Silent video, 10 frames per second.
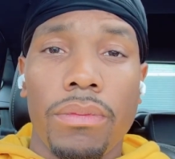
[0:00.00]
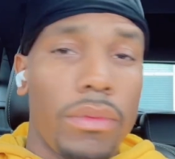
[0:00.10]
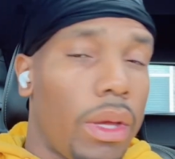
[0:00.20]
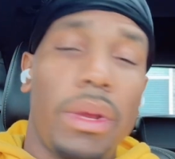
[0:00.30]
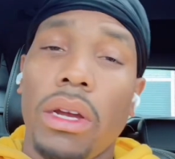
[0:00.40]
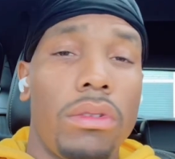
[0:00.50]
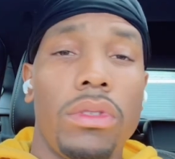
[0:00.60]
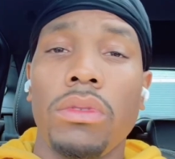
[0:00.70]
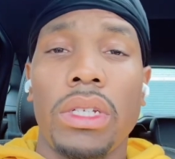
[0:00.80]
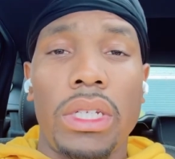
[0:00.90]
I'm not going to
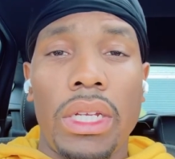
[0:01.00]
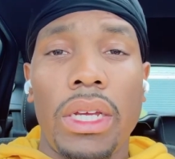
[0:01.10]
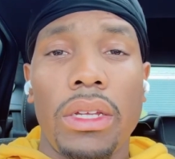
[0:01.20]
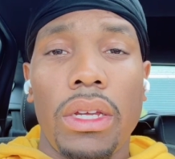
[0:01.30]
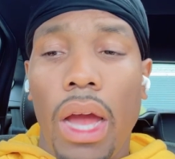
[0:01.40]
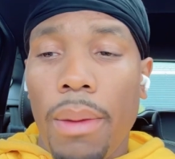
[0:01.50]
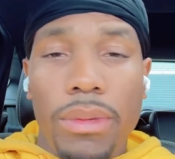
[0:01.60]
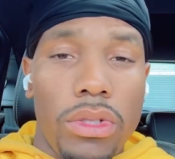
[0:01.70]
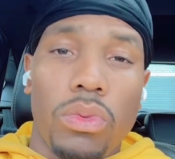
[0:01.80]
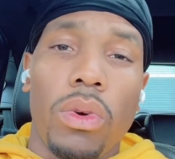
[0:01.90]
do none of that. I'm going
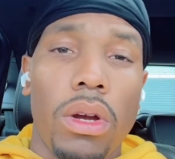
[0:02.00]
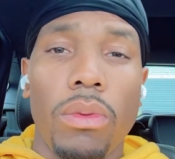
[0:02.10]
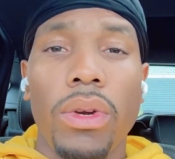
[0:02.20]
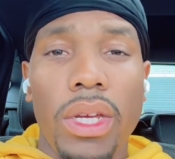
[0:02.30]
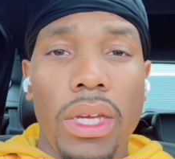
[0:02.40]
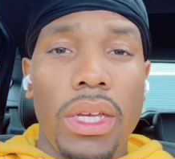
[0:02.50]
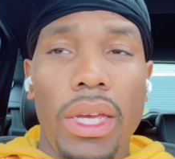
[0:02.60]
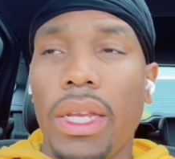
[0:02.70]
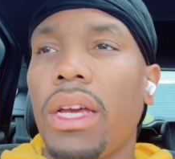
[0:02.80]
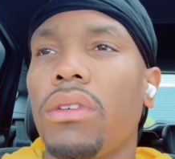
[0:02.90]
to just walk away.
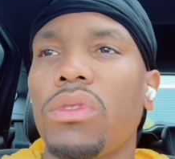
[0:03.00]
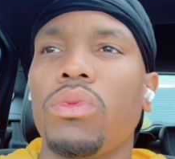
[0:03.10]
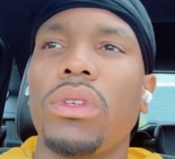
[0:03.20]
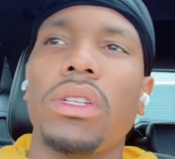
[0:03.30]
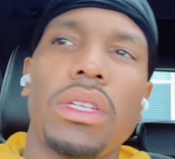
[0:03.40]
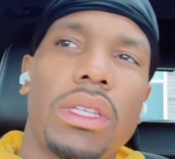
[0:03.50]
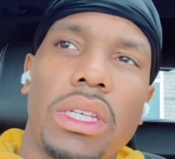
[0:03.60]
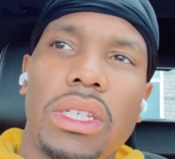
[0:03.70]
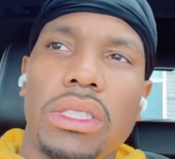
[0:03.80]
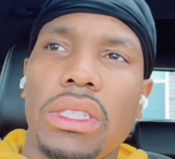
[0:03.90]
And that was one of the
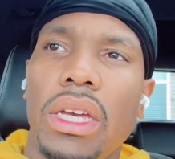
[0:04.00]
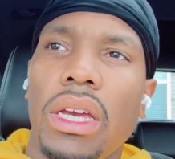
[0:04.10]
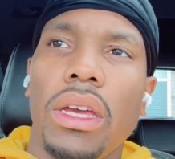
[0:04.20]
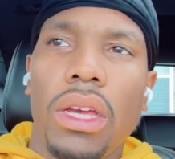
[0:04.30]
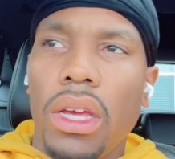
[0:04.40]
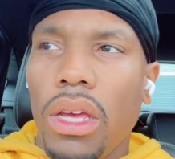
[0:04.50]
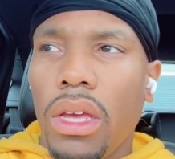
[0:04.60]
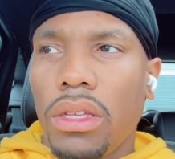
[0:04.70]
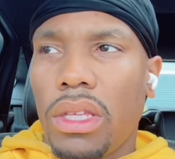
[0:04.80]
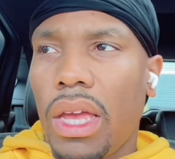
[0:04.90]
things
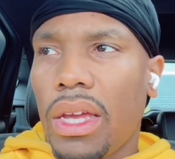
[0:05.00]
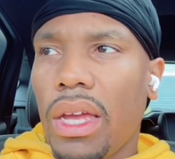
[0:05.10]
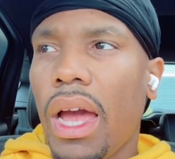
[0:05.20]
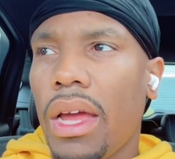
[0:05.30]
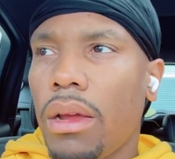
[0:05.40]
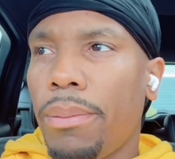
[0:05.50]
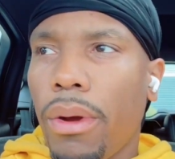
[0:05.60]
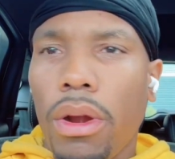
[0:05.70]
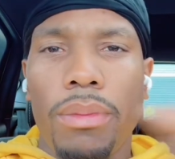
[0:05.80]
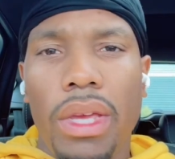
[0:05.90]
that kind of
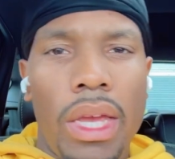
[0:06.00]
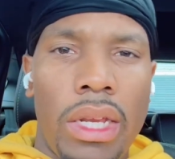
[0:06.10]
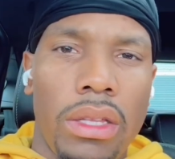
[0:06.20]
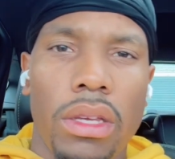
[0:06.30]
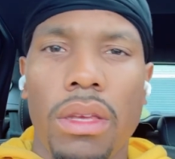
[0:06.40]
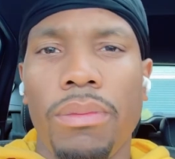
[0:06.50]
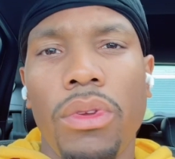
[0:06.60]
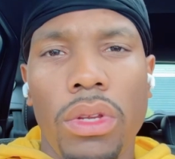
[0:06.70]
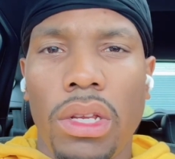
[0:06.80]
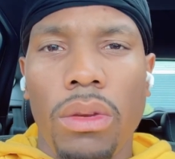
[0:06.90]
permeated the
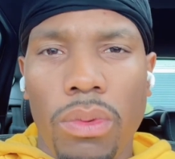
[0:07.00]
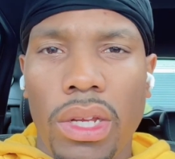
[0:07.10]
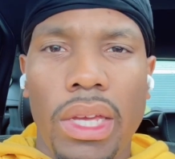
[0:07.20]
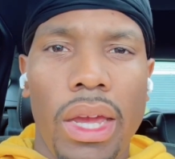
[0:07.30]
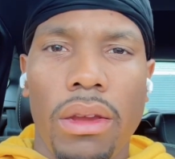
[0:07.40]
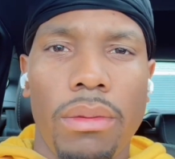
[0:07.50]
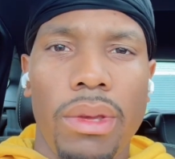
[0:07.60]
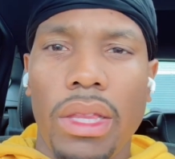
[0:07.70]
community when it came to me.